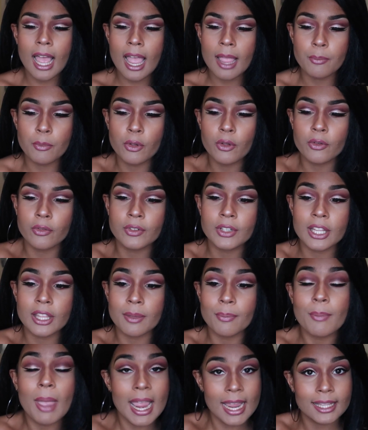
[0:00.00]
I moved to
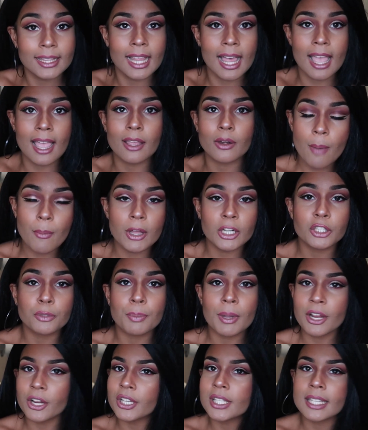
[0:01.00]
the mainland, a
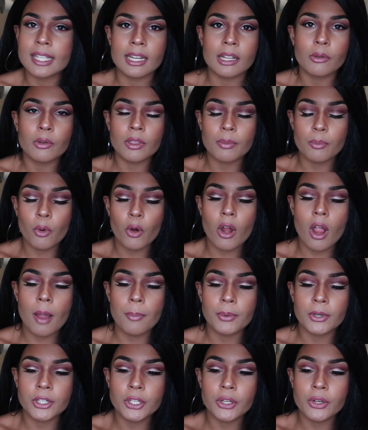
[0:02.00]
much bigger city with more
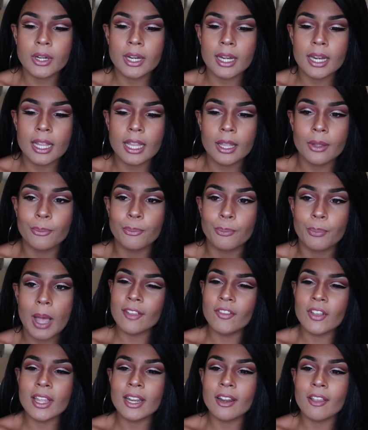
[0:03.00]
opportunity. But
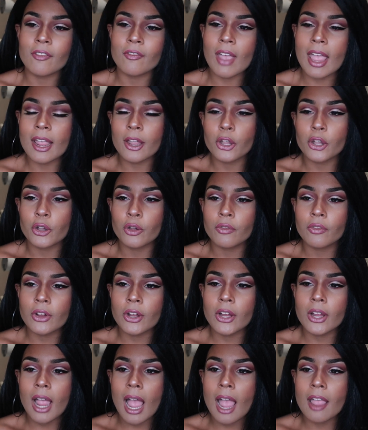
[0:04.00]
even
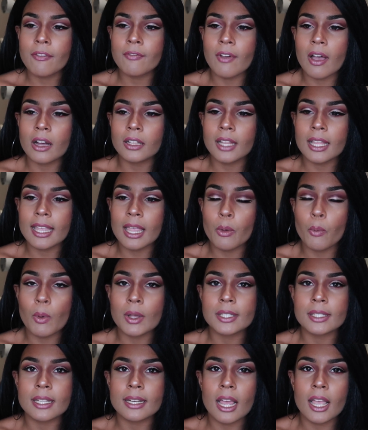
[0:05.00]
Vancouver, I felt like it
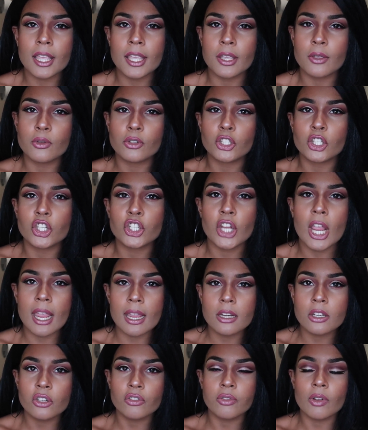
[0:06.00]
wasn't a huge
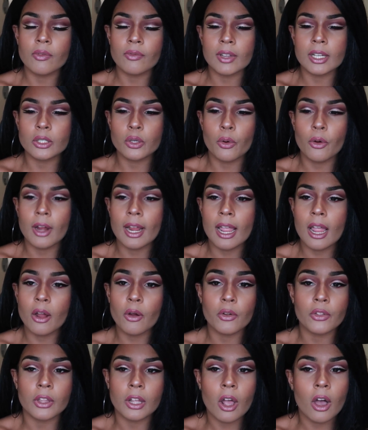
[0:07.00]
change from Victoria
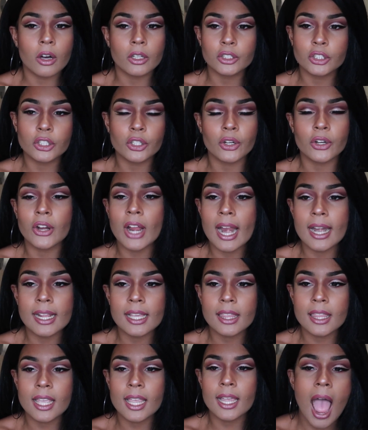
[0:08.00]
or the culture or
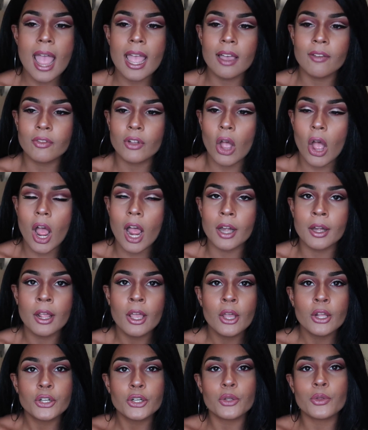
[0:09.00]
anything. I have
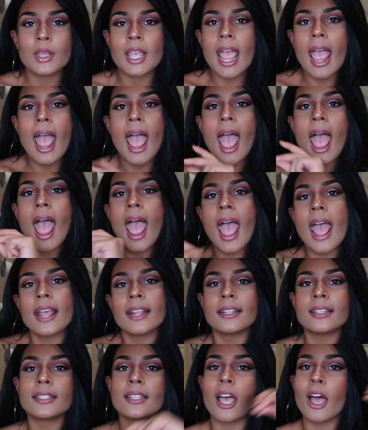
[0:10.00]
gone to the
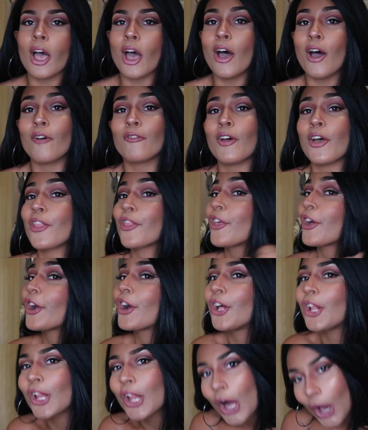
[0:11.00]
ends of the
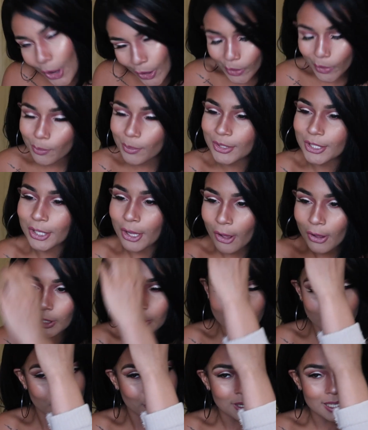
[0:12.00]
globe to
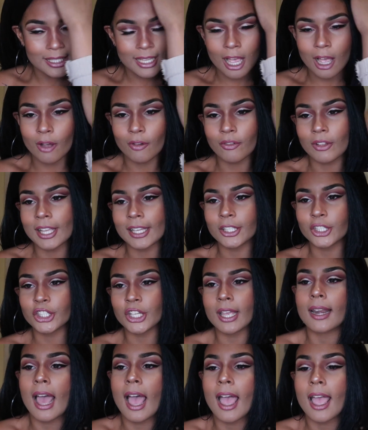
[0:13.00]
culture myself. Like,
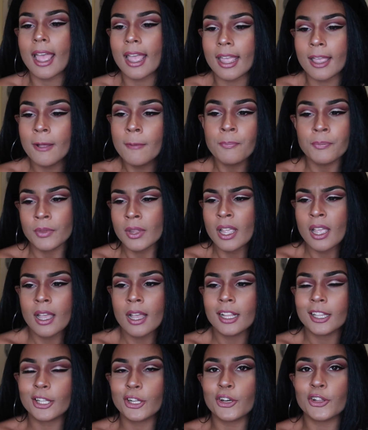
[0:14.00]
shit, I
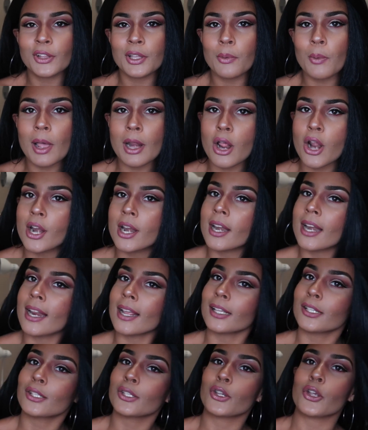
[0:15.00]
literally went on an
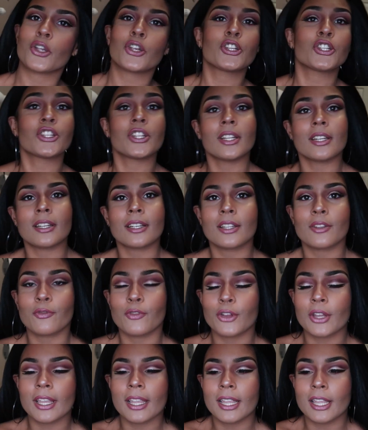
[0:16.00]
excursion to
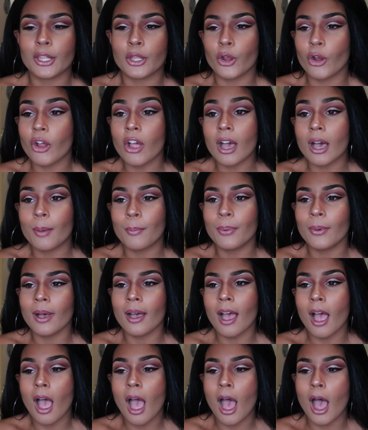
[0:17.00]
freaking Europe
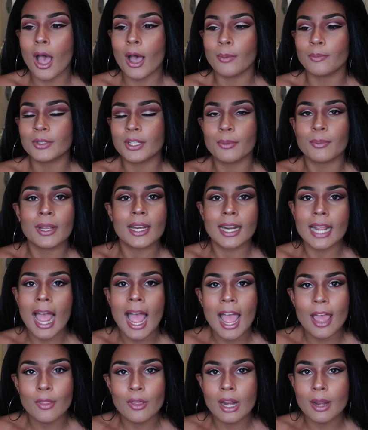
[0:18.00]
to meet a
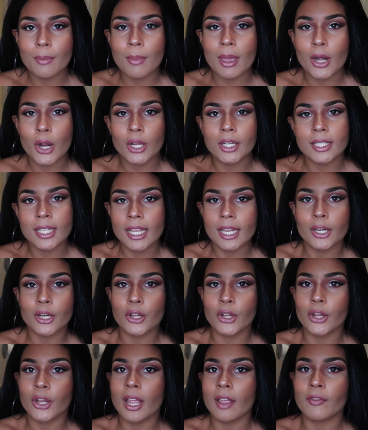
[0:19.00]
guy that I met on
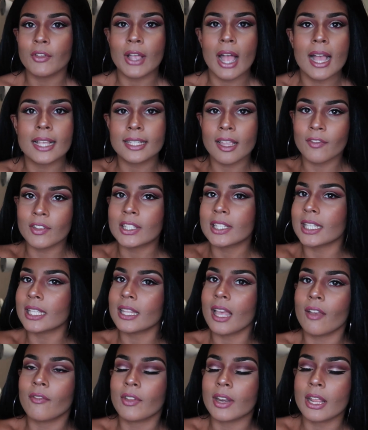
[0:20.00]
Tinder. If you guys haven't
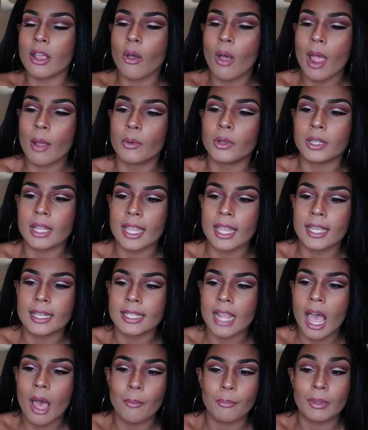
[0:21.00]
seen that video, I will link
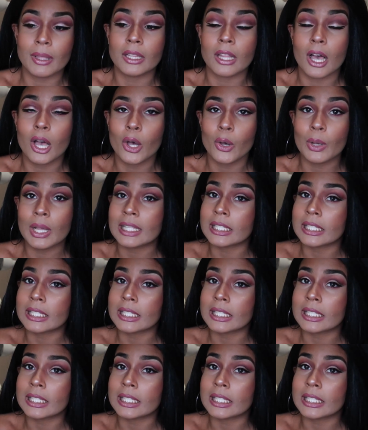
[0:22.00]
it down below.